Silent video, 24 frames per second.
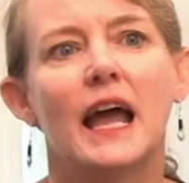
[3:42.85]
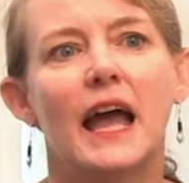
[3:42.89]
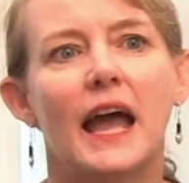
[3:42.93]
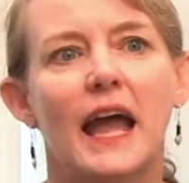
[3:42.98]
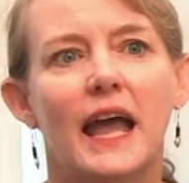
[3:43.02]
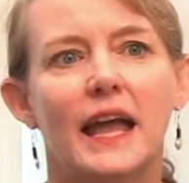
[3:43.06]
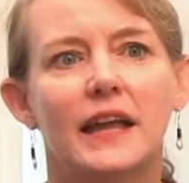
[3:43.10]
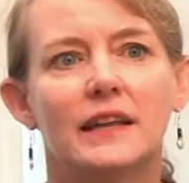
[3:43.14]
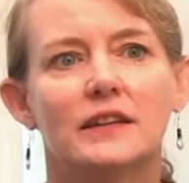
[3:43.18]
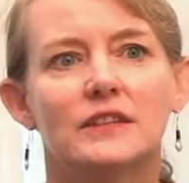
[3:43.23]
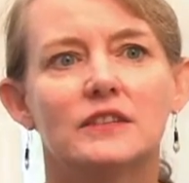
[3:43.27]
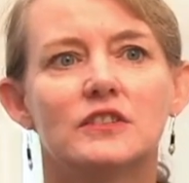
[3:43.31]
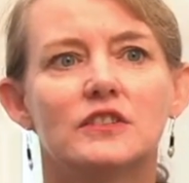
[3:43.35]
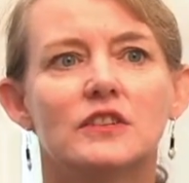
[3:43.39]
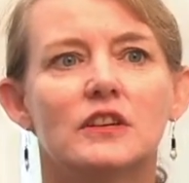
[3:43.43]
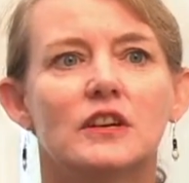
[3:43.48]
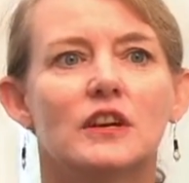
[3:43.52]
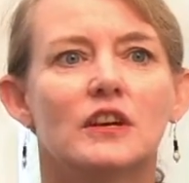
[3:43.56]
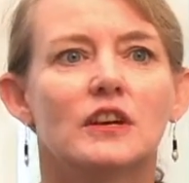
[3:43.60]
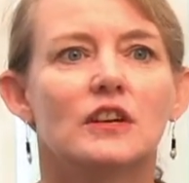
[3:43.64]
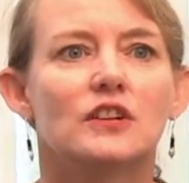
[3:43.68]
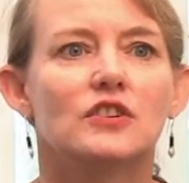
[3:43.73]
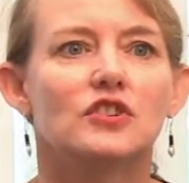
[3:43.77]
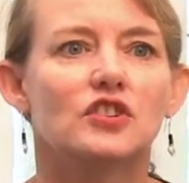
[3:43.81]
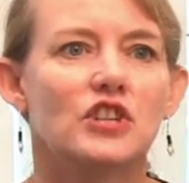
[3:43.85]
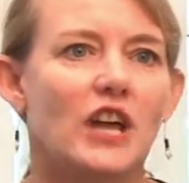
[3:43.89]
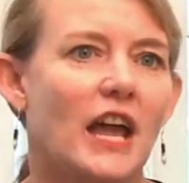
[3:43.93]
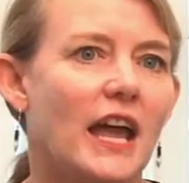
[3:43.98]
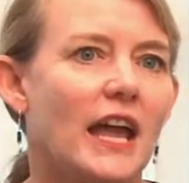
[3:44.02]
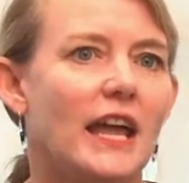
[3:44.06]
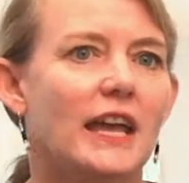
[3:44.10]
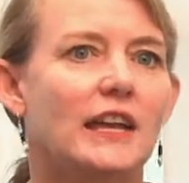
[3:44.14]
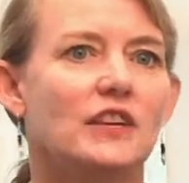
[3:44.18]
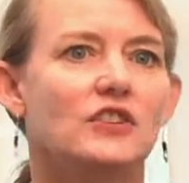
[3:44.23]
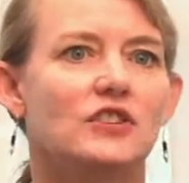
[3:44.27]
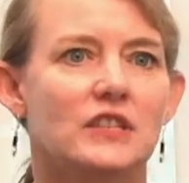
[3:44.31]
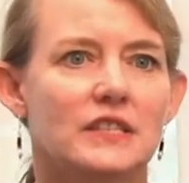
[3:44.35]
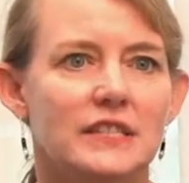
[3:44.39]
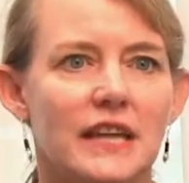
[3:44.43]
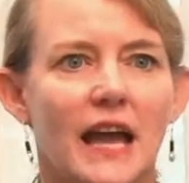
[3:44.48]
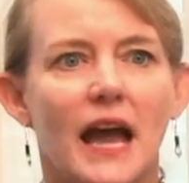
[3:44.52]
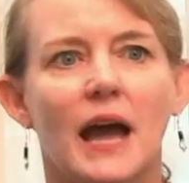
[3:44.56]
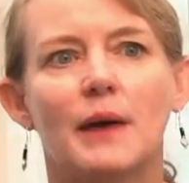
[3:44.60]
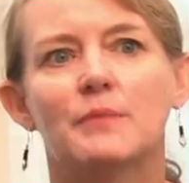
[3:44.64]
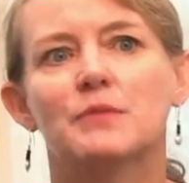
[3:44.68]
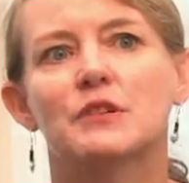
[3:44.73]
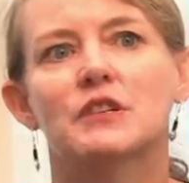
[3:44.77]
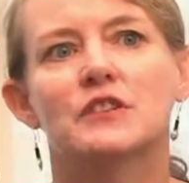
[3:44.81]
and change,
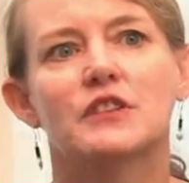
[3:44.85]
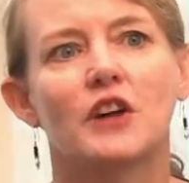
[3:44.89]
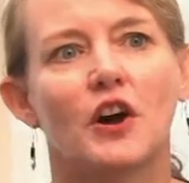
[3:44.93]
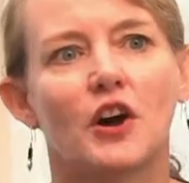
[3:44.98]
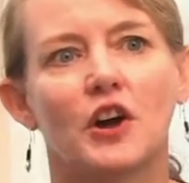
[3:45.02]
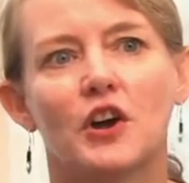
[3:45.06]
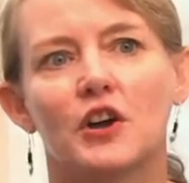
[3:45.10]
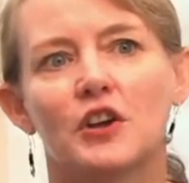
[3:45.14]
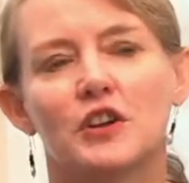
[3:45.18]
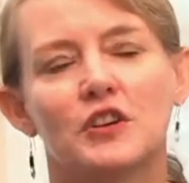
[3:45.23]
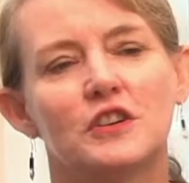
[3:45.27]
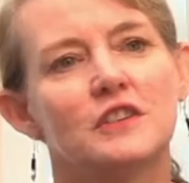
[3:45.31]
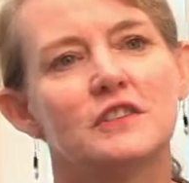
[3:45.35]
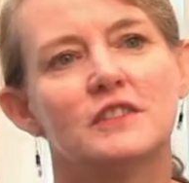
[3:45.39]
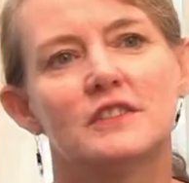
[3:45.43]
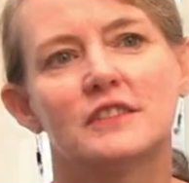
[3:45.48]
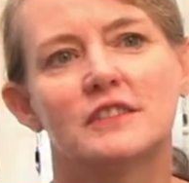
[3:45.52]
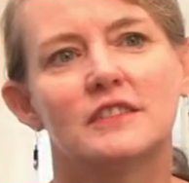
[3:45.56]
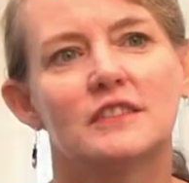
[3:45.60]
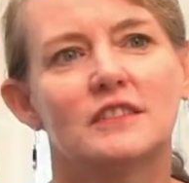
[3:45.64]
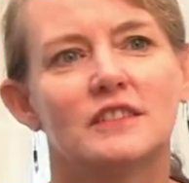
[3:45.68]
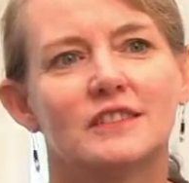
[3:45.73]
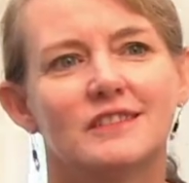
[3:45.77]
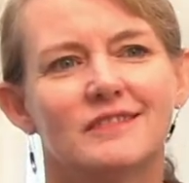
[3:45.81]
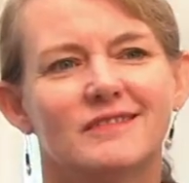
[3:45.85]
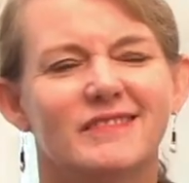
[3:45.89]
adapt those.